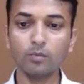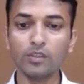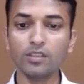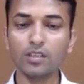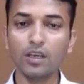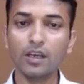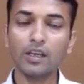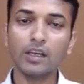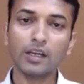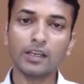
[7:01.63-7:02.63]
aging means
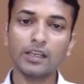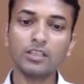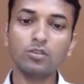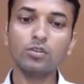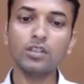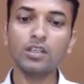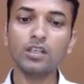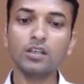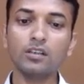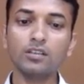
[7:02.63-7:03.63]

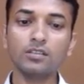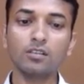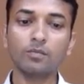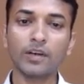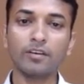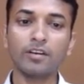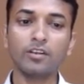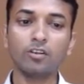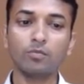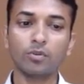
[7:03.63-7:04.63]
gradually increase the
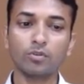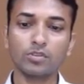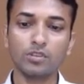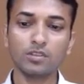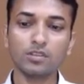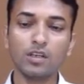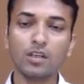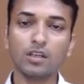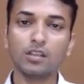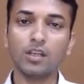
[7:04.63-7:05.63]
priority of process
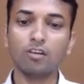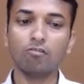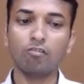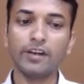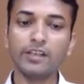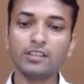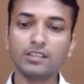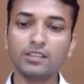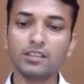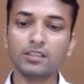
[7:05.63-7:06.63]
that
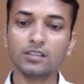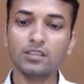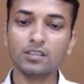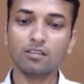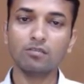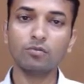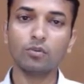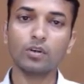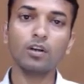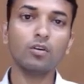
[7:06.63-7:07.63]
waits in the
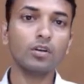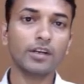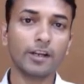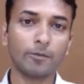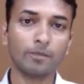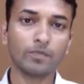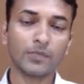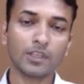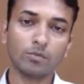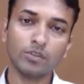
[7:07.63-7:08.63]
system for a long time
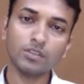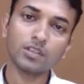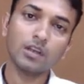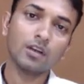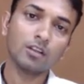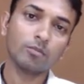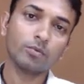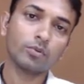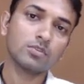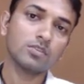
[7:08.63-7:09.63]
means
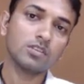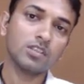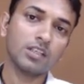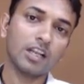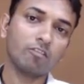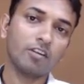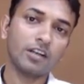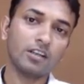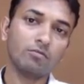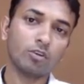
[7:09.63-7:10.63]
the process that are
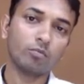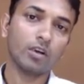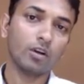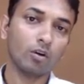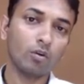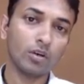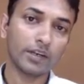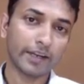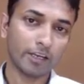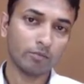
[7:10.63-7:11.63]
waiting from a
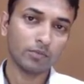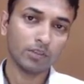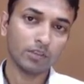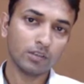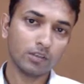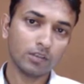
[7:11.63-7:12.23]
long time